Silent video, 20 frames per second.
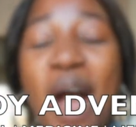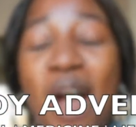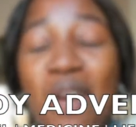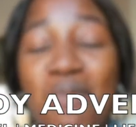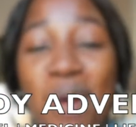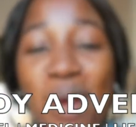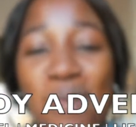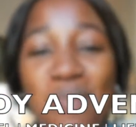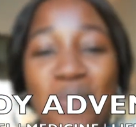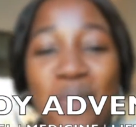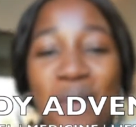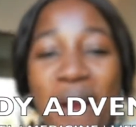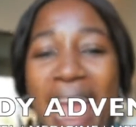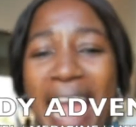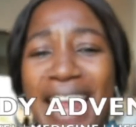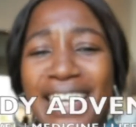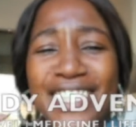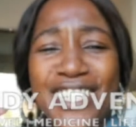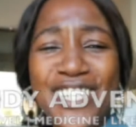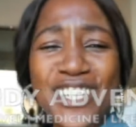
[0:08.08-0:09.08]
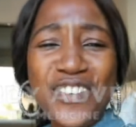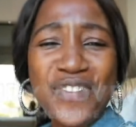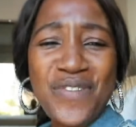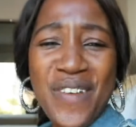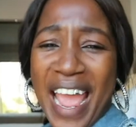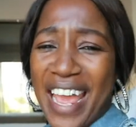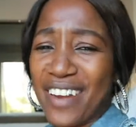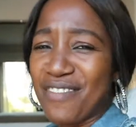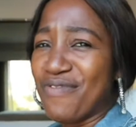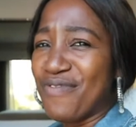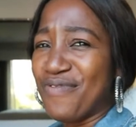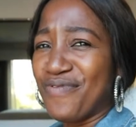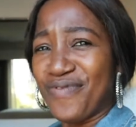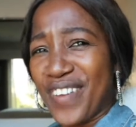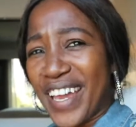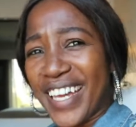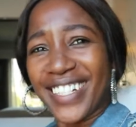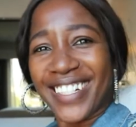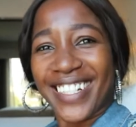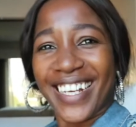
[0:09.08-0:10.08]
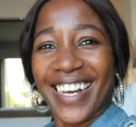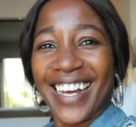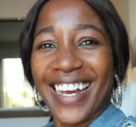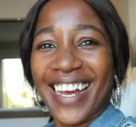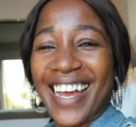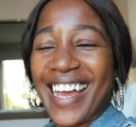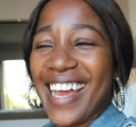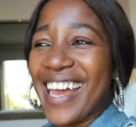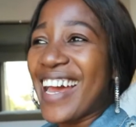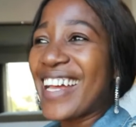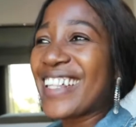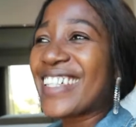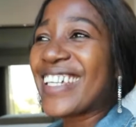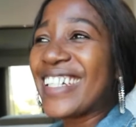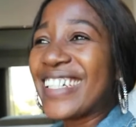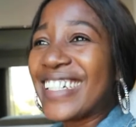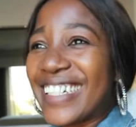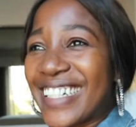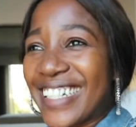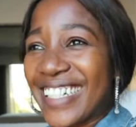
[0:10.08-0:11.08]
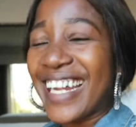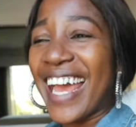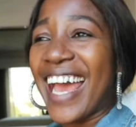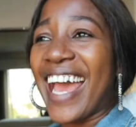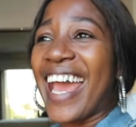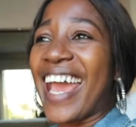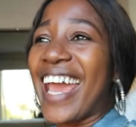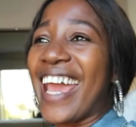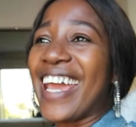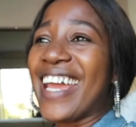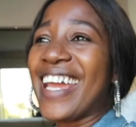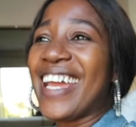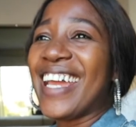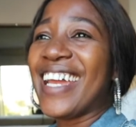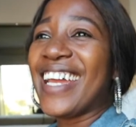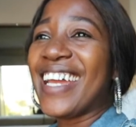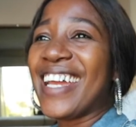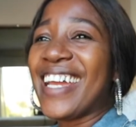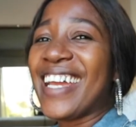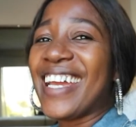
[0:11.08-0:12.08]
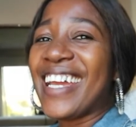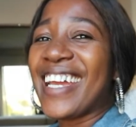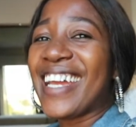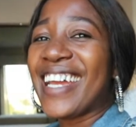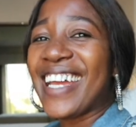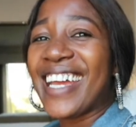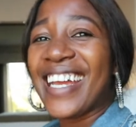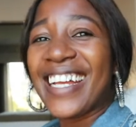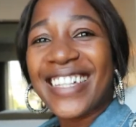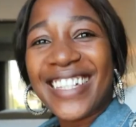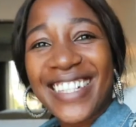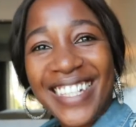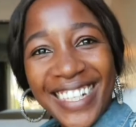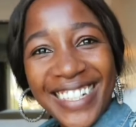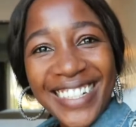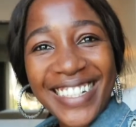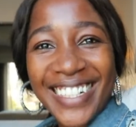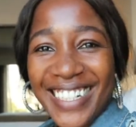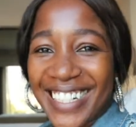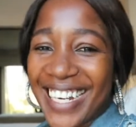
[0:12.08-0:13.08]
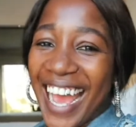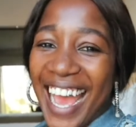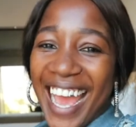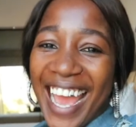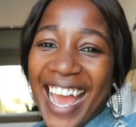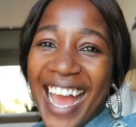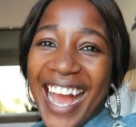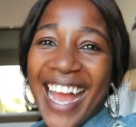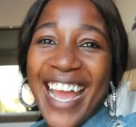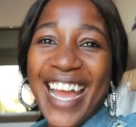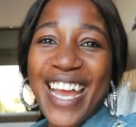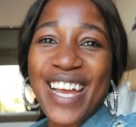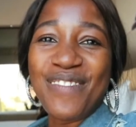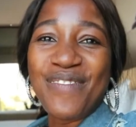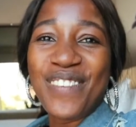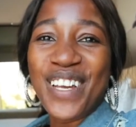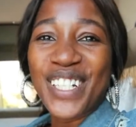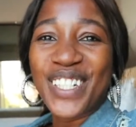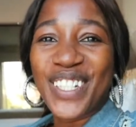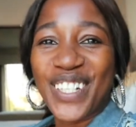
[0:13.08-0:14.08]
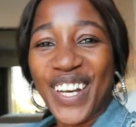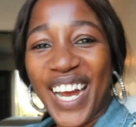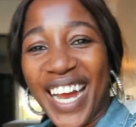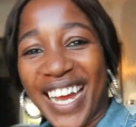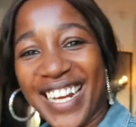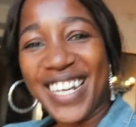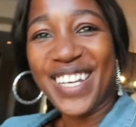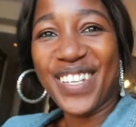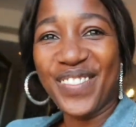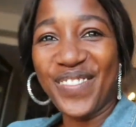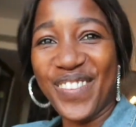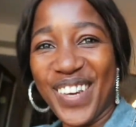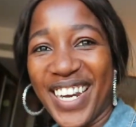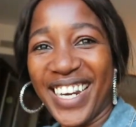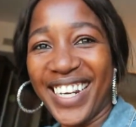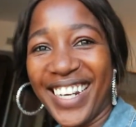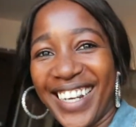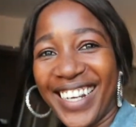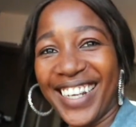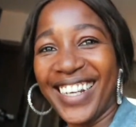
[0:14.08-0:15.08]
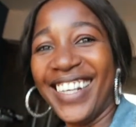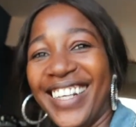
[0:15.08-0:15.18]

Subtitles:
on my brand new adventure. Today I am in Johannesburg.